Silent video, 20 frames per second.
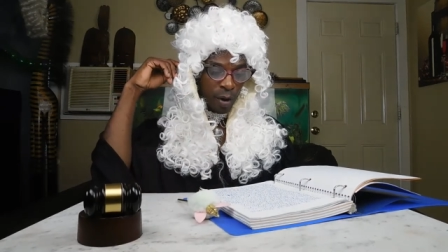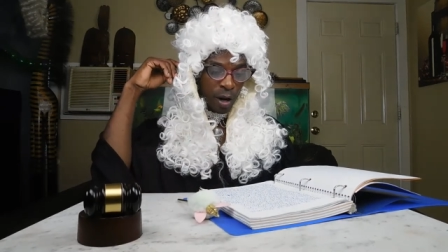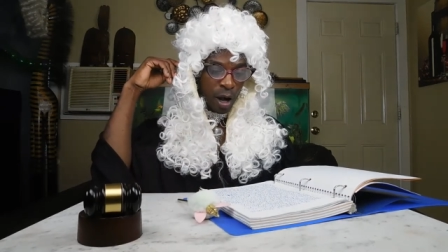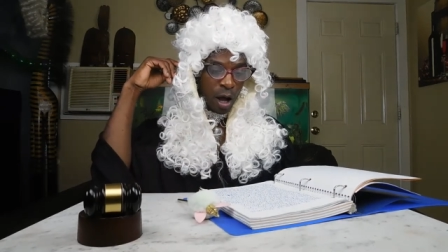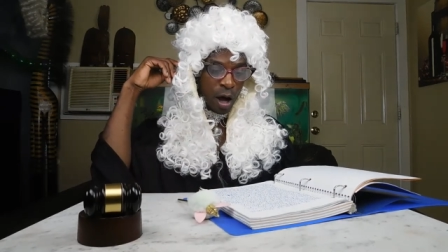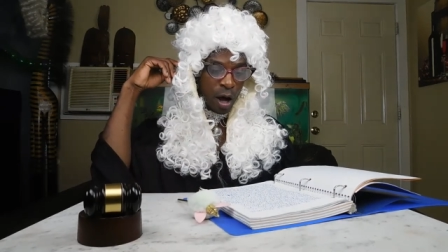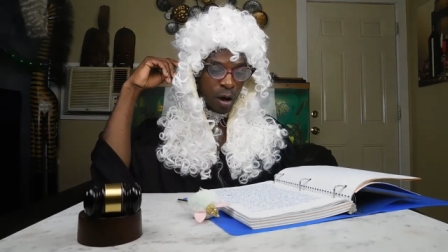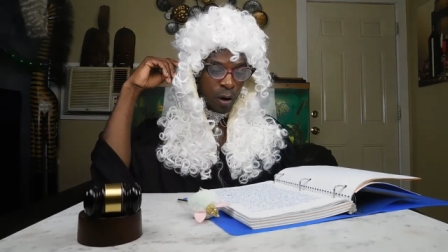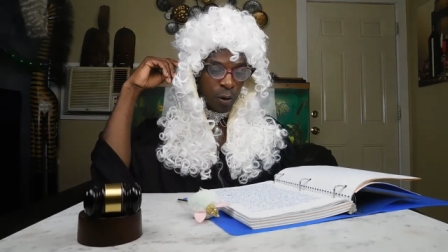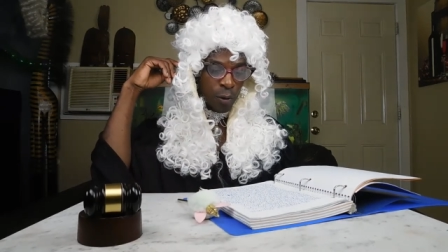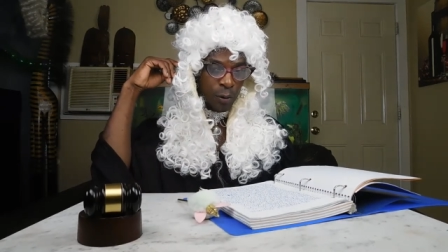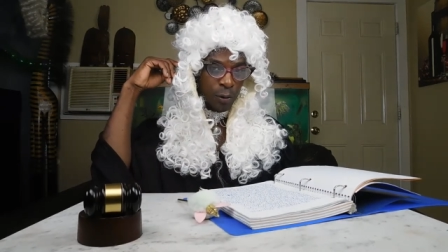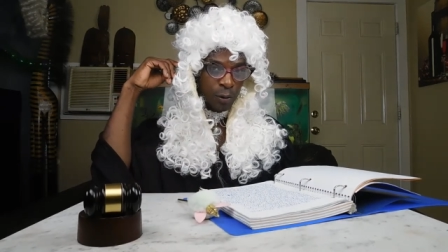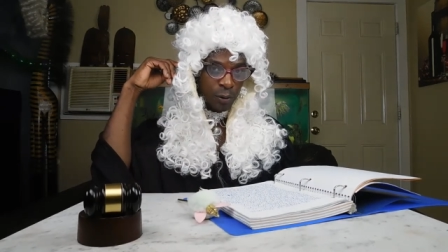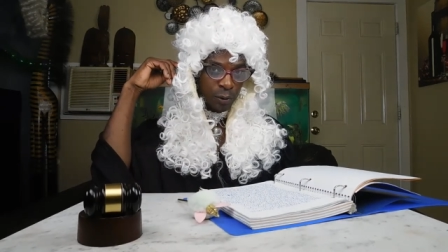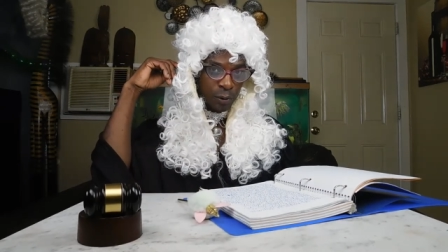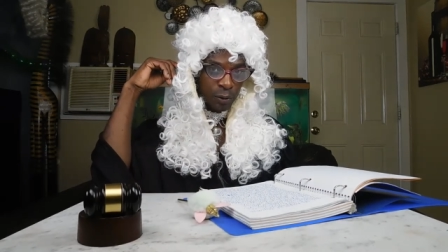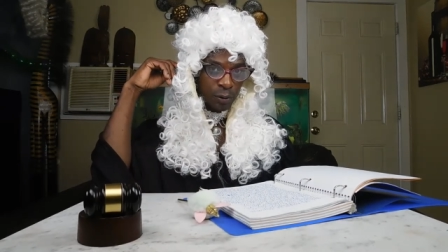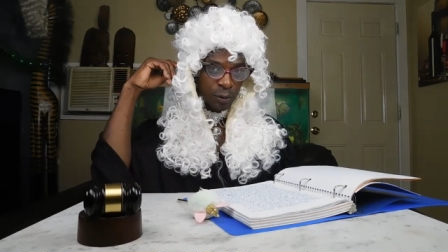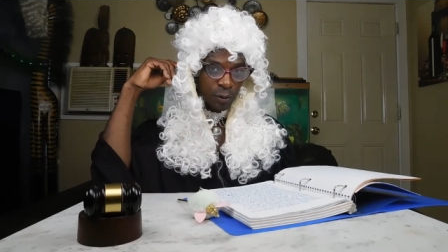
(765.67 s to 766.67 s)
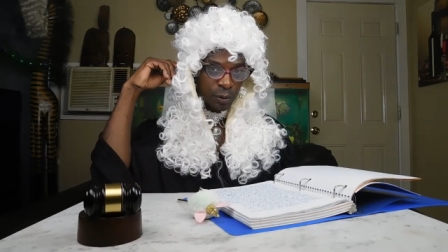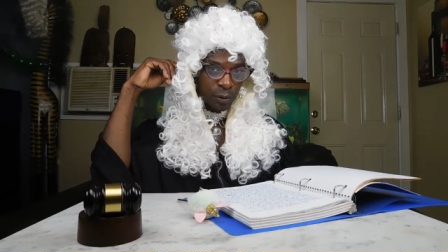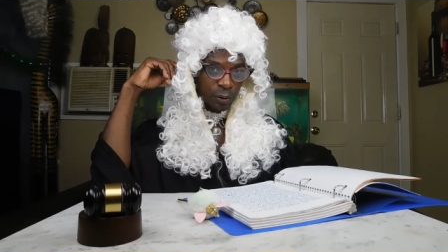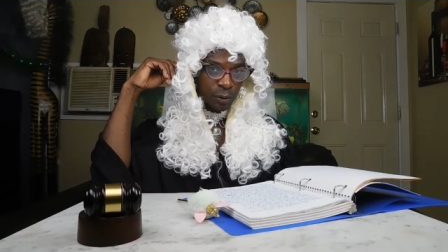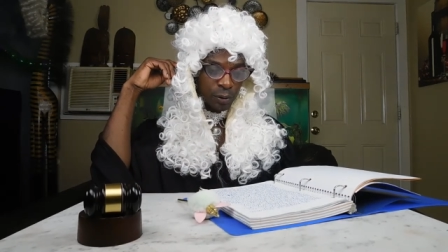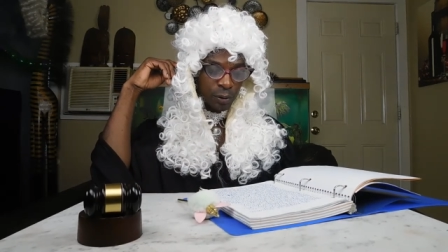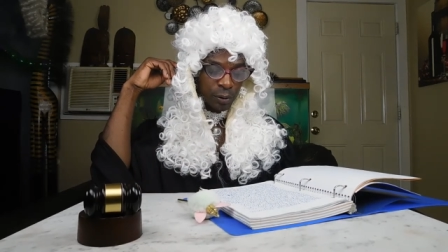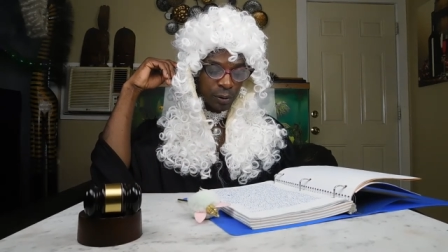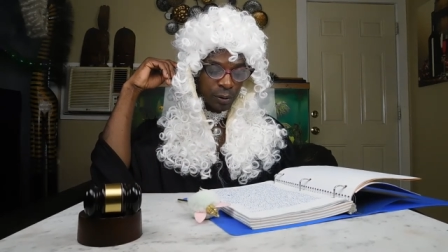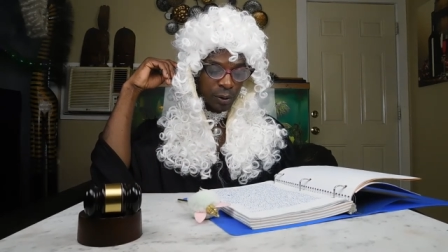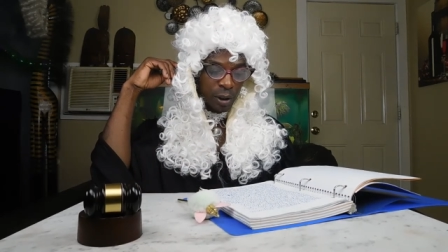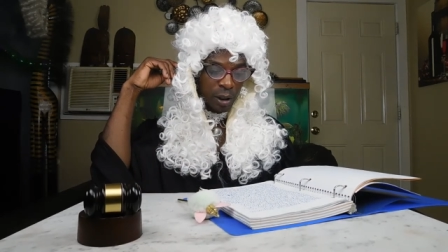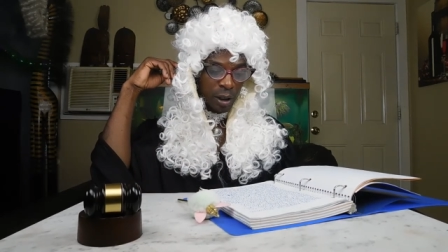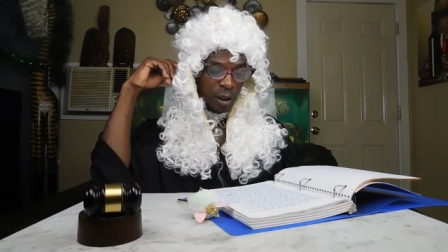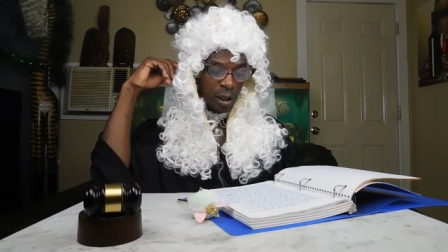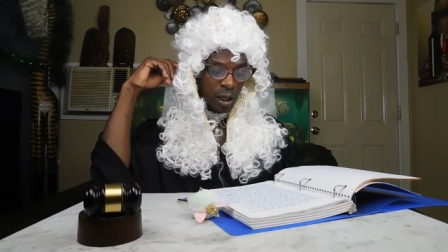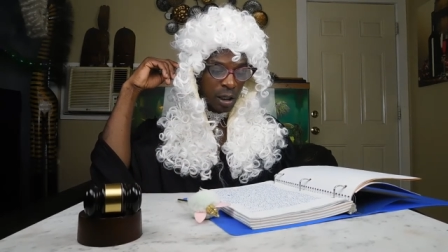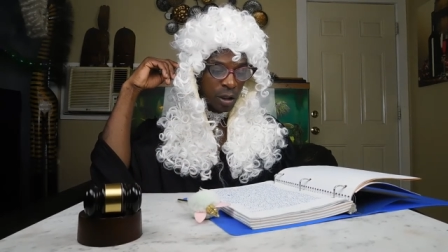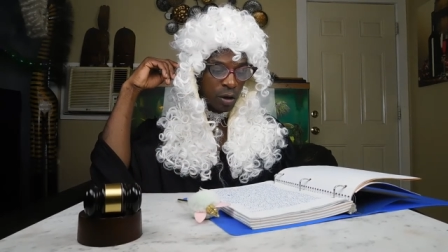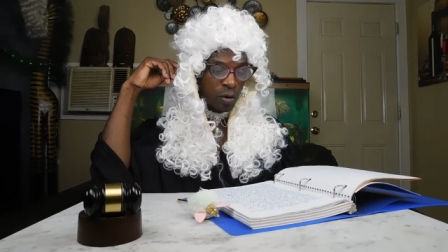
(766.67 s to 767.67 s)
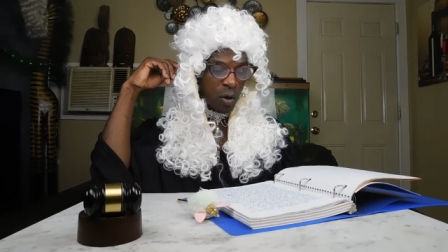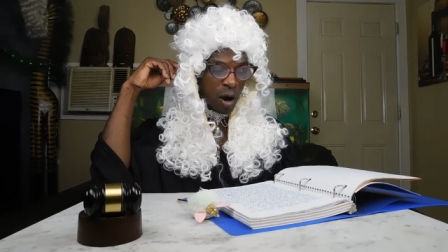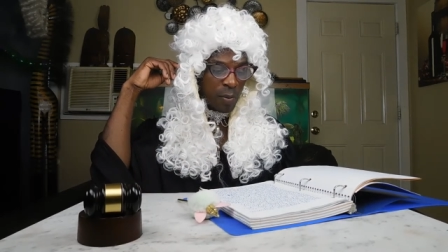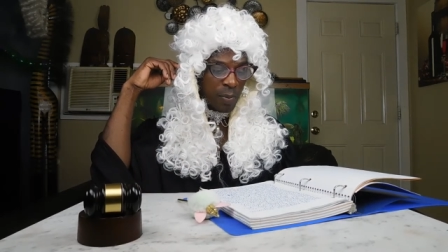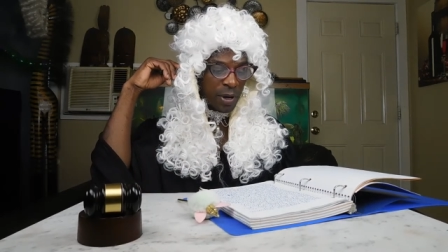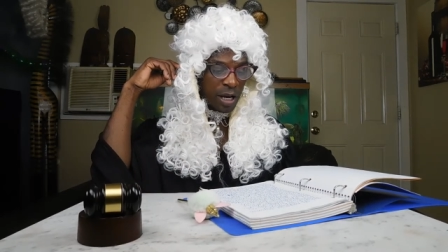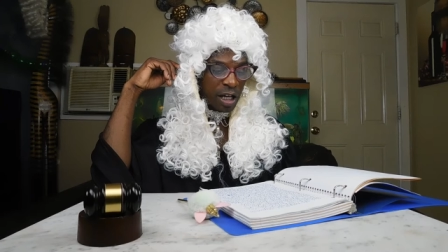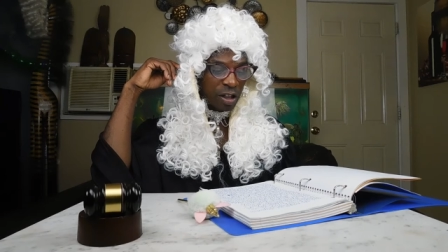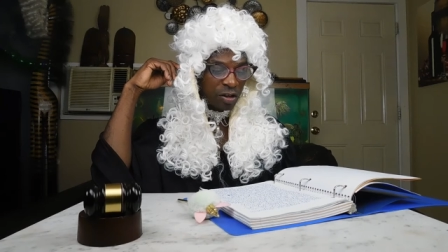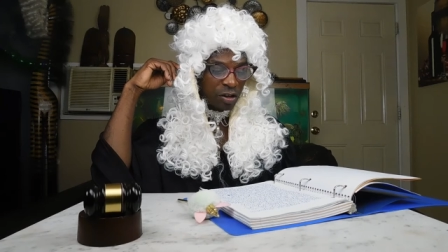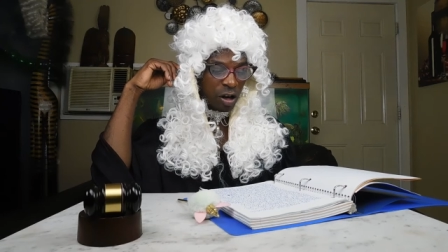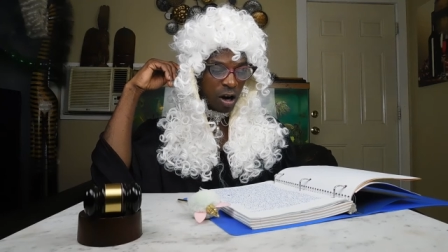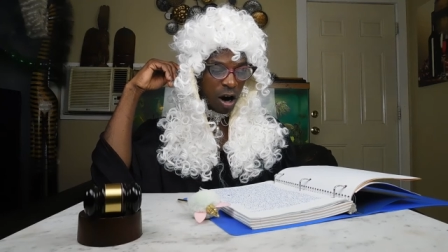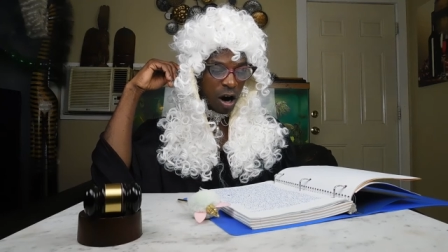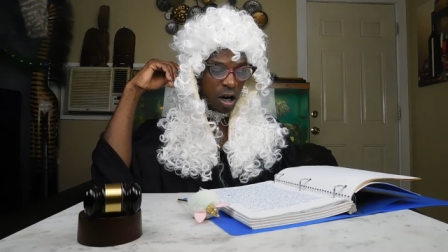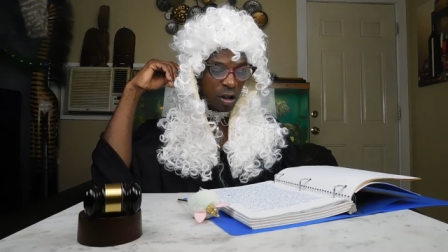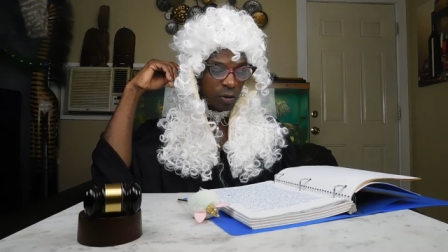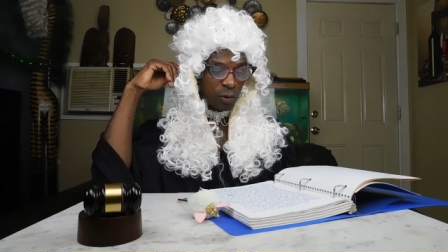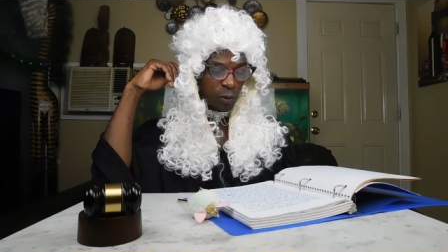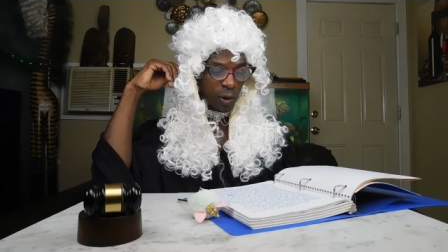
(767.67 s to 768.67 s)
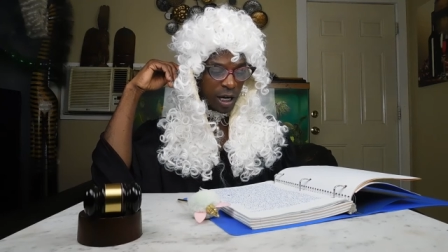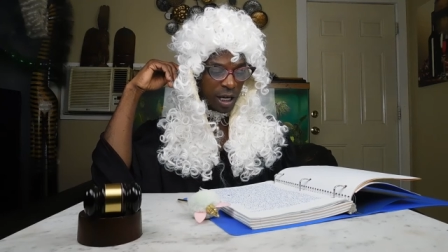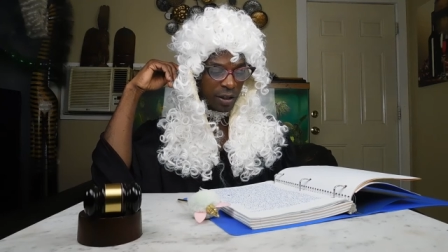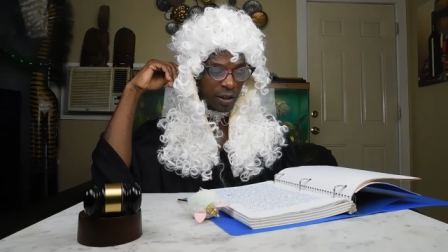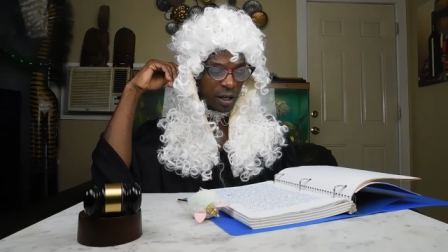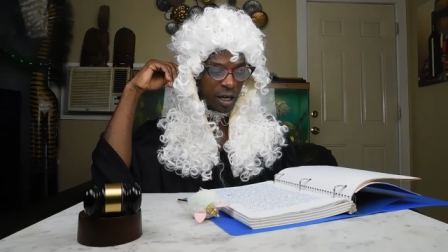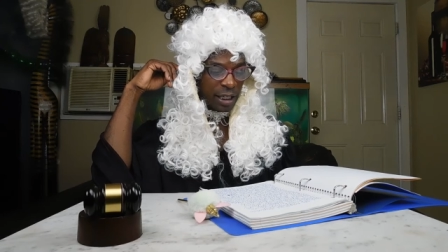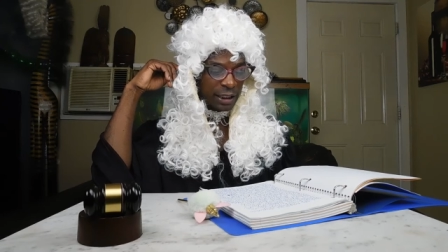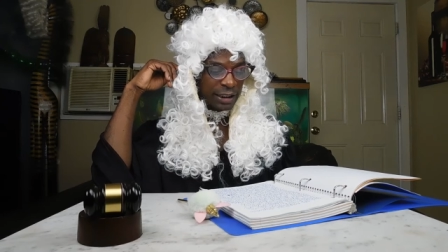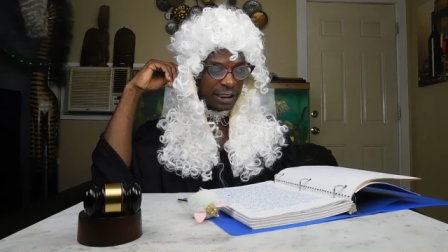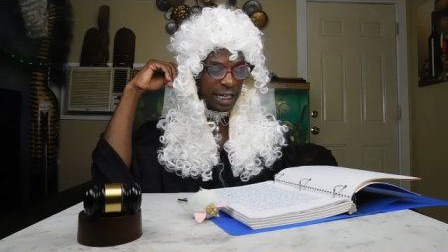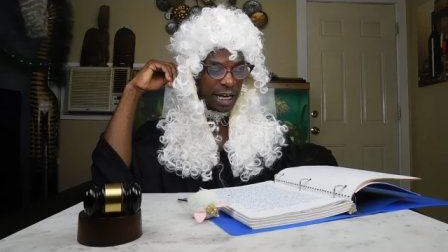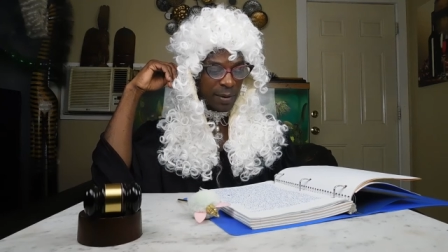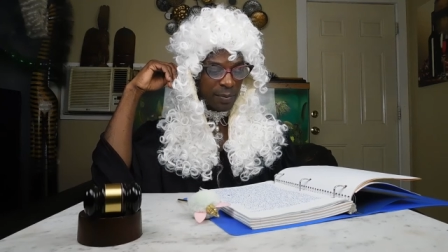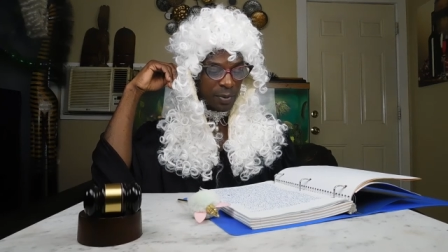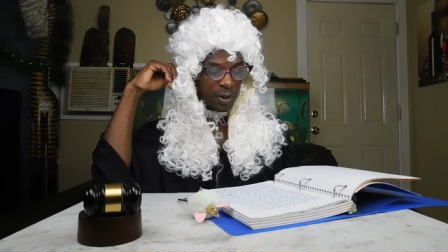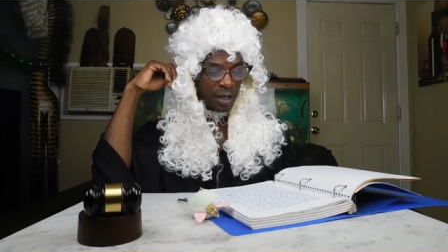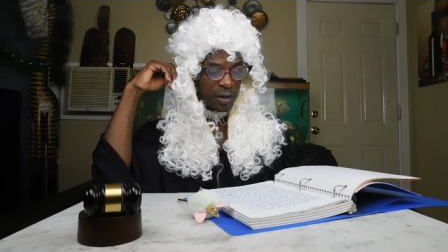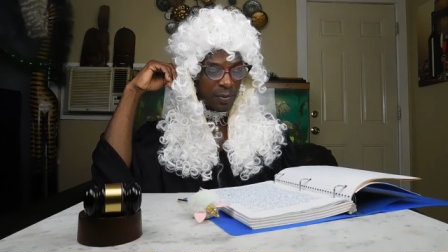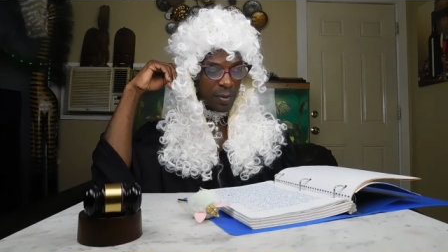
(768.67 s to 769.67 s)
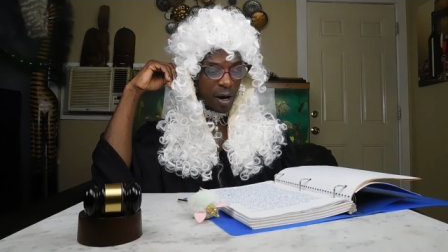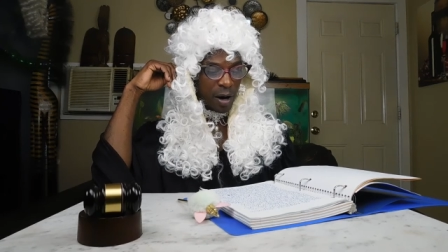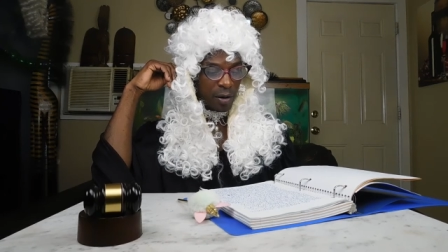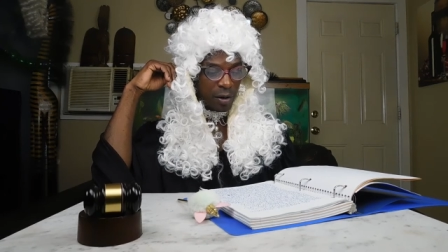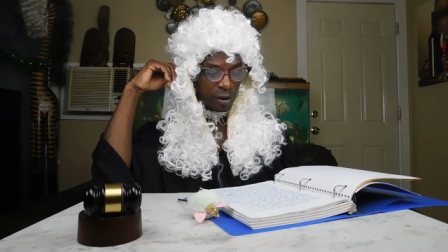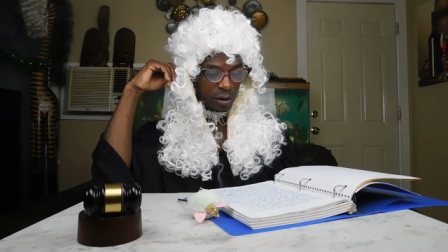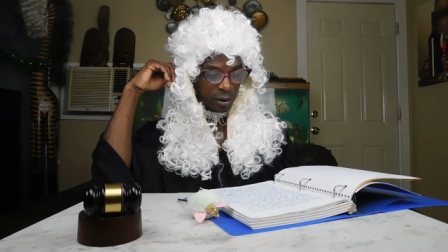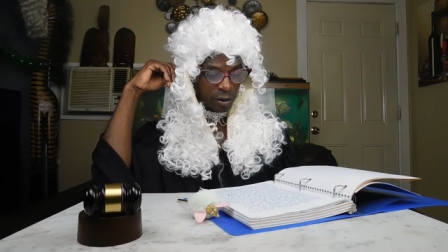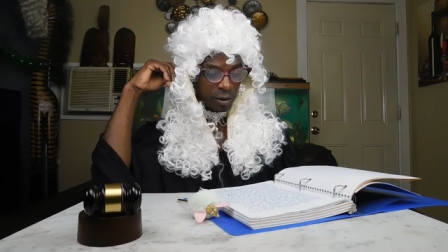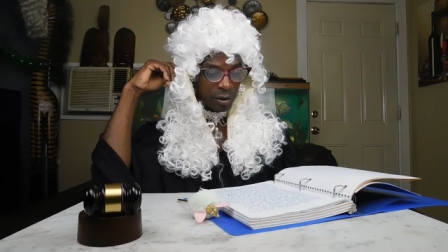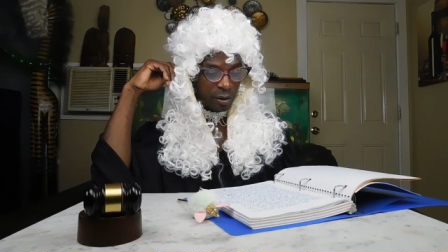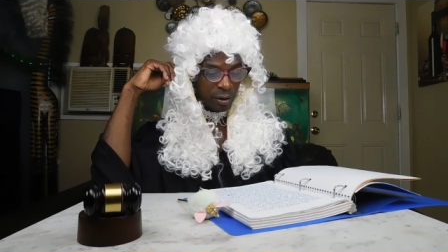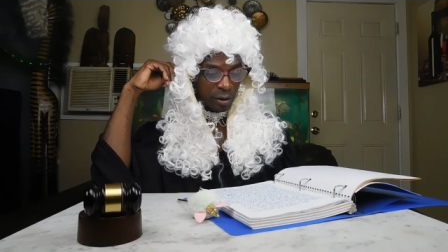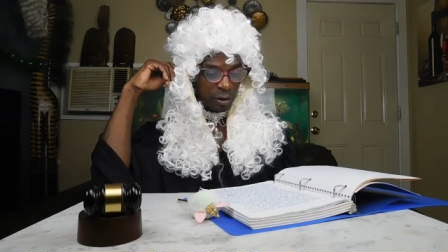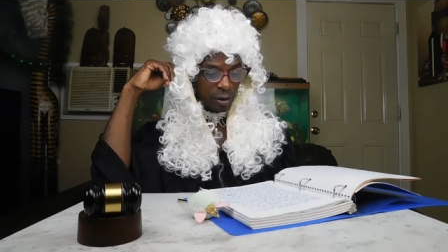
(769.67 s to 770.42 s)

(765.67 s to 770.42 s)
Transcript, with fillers: Ho, you are being charged with attempted murder,